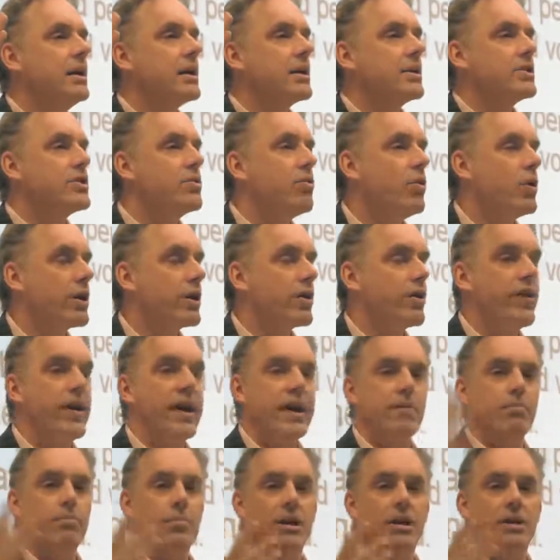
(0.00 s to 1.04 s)
because you want to
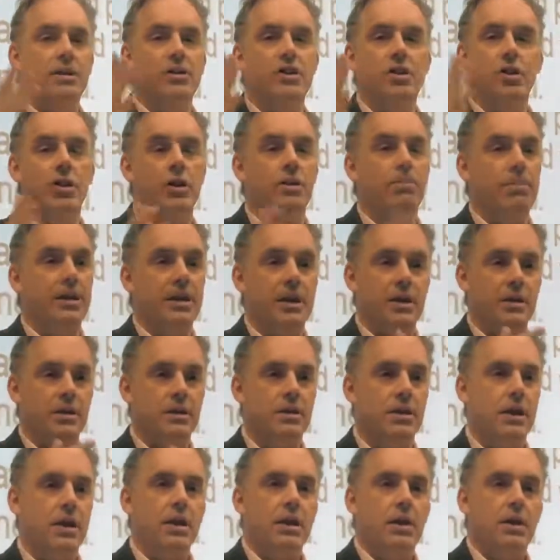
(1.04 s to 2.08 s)
think, but it's good
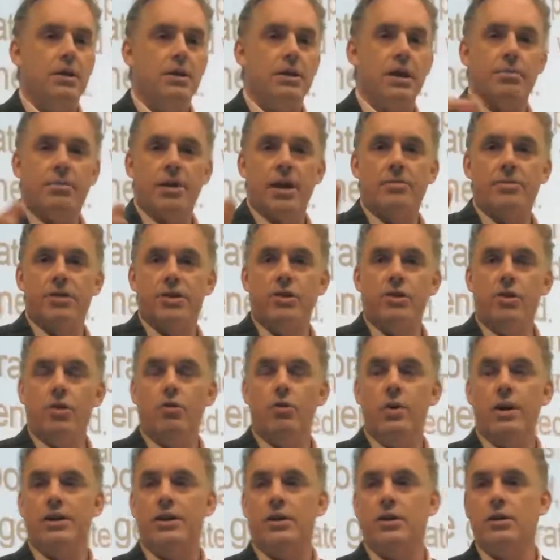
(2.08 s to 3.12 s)
because sometimes you know
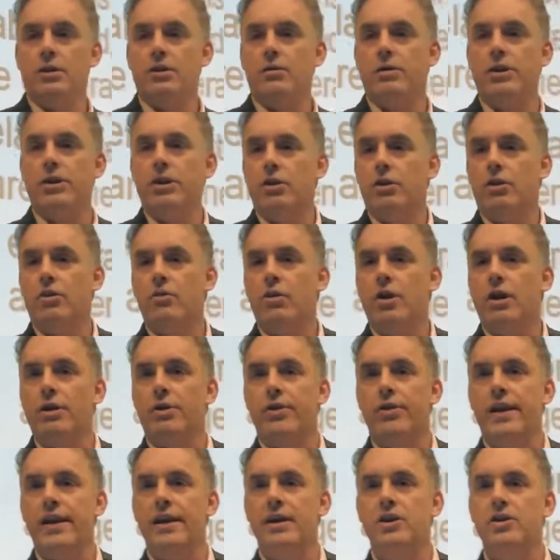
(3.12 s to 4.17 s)
what to do and you don't want to
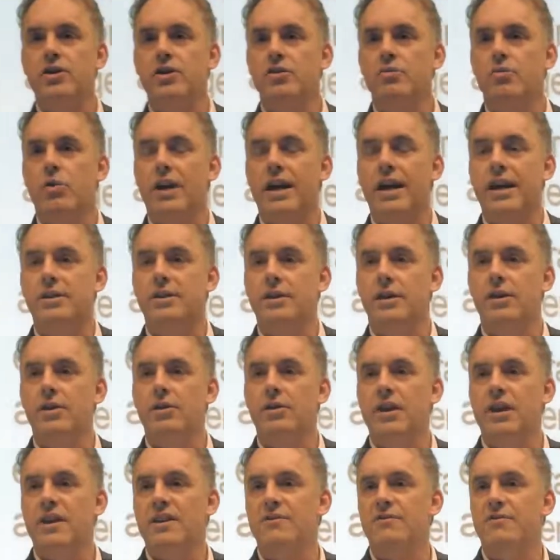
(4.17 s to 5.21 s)
think, you just want to
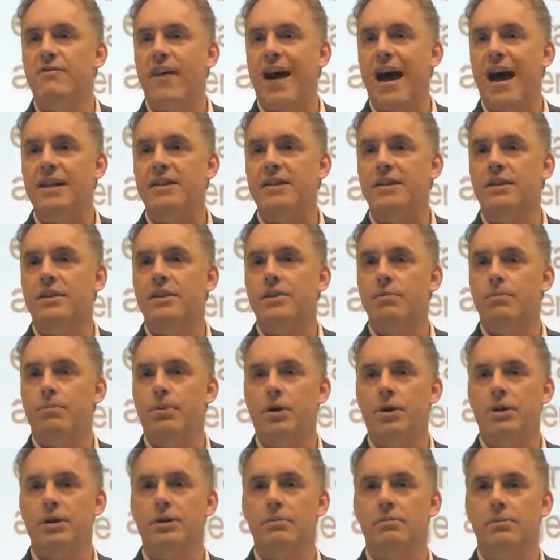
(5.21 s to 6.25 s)
execute it as fast as you
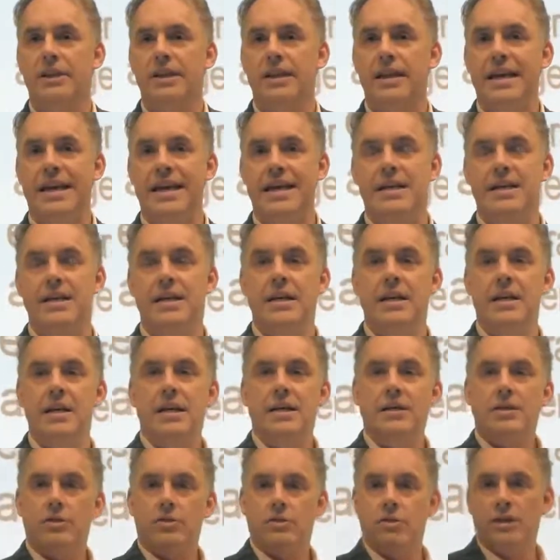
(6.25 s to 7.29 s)
possibly can.
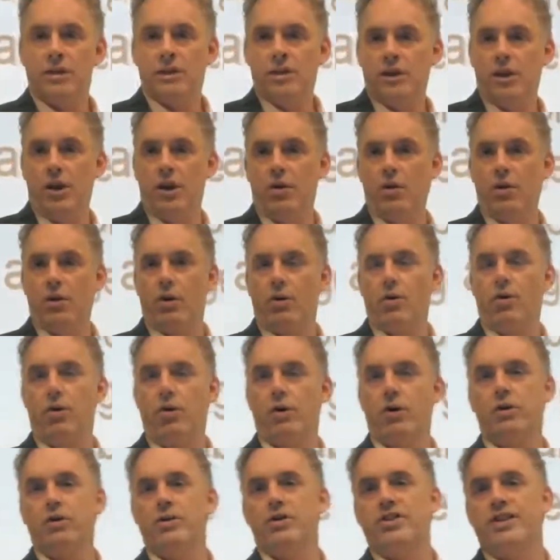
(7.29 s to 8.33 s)
So these lower
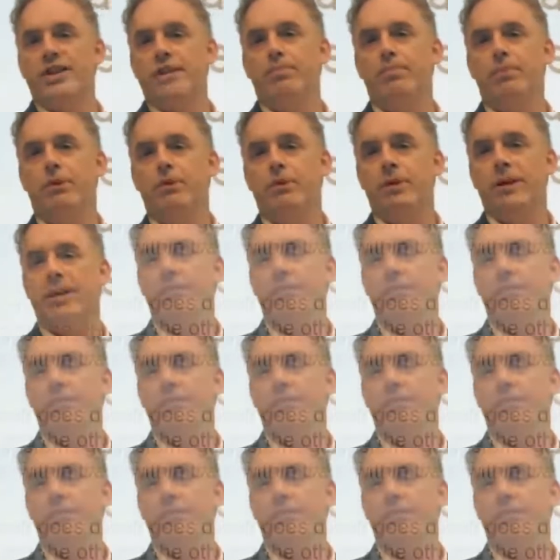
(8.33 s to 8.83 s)
order, simpler